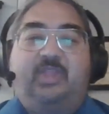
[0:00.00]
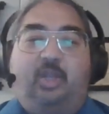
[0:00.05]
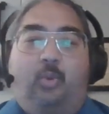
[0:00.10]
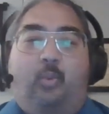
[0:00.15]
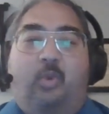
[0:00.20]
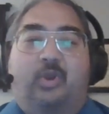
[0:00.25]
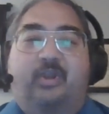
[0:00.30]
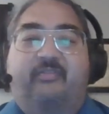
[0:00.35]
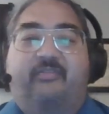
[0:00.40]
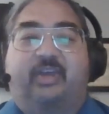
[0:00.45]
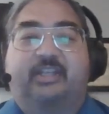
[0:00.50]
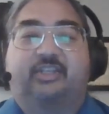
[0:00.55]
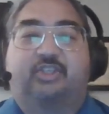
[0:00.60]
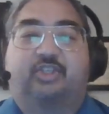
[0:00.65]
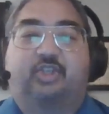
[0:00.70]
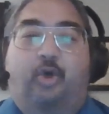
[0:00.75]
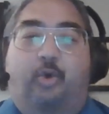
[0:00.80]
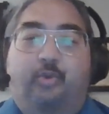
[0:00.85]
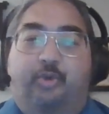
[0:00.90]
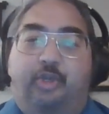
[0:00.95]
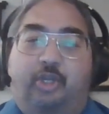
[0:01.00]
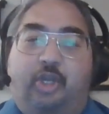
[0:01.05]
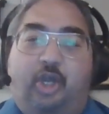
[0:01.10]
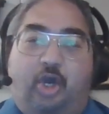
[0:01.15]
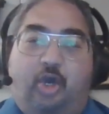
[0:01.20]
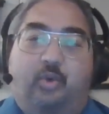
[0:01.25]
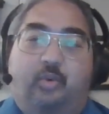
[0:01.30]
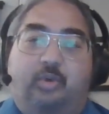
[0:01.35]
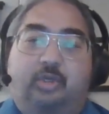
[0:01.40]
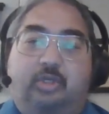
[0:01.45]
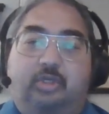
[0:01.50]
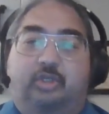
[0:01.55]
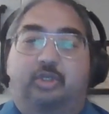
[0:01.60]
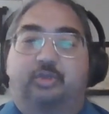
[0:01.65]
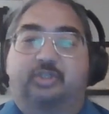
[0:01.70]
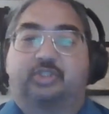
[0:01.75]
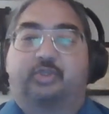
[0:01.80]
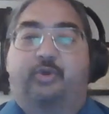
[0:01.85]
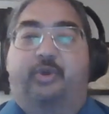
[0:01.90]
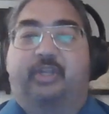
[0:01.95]
What if I don't know who
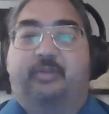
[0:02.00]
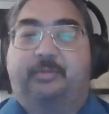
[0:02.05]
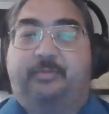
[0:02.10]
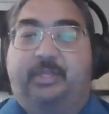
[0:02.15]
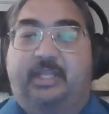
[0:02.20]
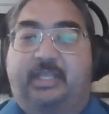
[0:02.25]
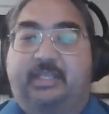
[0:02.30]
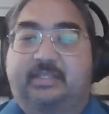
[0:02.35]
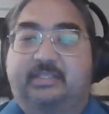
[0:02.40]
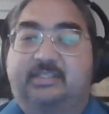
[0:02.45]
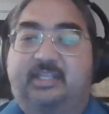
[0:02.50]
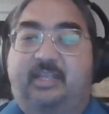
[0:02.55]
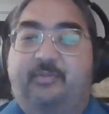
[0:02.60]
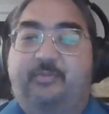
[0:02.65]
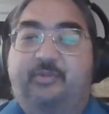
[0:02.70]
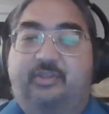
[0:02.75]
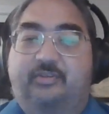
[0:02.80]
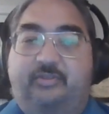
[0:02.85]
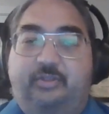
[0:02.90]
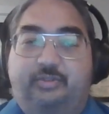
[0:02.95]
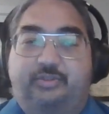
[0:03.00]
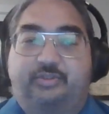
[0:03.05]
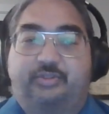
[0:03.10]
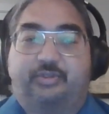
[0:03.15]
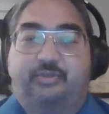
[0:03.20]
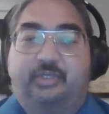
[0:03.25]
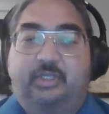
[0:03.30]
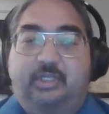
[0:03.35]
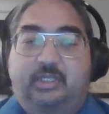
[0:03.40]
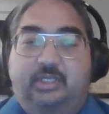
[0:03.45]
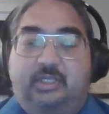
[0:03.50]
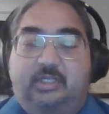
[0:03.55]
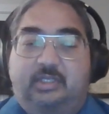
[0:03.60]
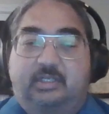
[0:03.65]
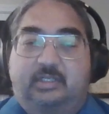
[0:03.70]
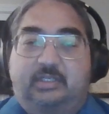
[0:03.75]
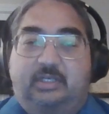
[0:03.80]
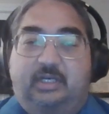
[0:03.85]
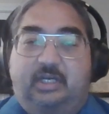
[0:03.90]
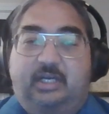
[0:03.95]
is going to be playing this game in the future?
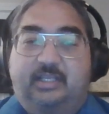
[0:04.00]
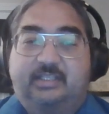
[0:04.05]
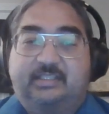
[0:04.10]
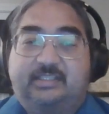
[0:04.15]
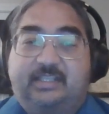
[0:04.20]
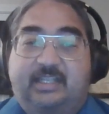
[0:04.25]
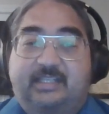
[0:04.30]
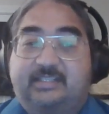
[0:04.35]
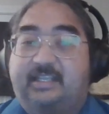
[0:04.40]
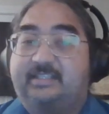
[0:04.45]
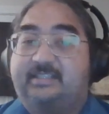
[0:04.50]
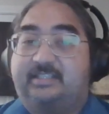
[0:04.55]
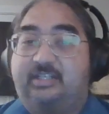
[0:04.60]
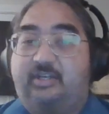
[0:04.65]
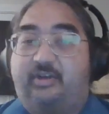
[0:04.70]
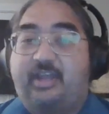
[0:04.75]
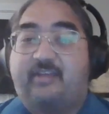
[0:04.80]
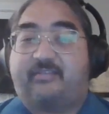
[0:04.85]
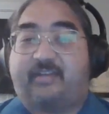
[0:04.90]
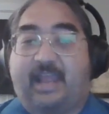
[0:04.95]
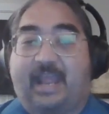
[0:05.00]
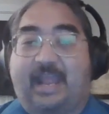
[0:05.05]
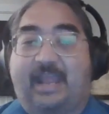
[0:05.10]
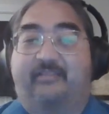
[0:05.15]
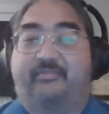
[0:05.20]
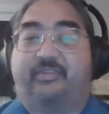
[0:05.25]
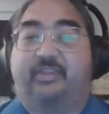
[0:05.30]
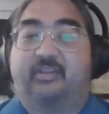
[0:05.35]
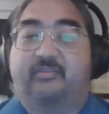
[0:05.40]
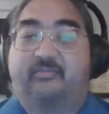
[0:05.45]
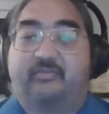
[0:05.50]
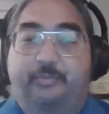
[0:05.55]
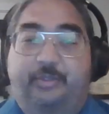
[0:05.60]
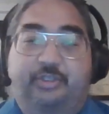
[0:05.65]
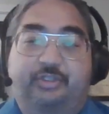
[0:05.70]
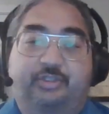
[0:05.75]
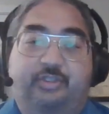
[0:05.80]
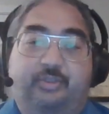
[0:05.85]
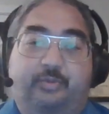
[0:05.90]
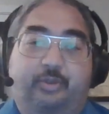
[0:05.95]
In this case, I still have half the
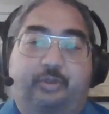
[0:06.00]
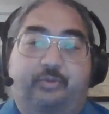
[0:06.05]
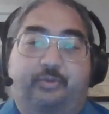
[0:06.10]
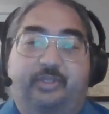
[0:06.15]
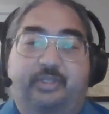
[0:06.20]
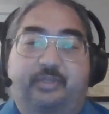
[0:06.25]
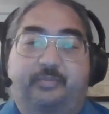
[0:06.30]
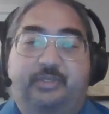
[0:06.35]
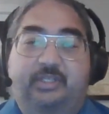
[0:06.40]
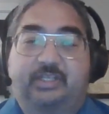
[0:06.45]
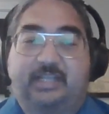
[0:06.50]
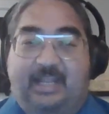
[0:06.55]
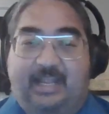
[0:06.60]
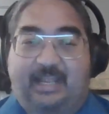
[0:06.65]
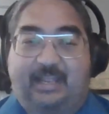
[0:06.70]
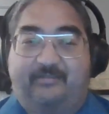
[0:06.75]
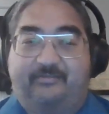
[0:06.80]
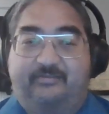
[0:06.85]
information to work with, but half,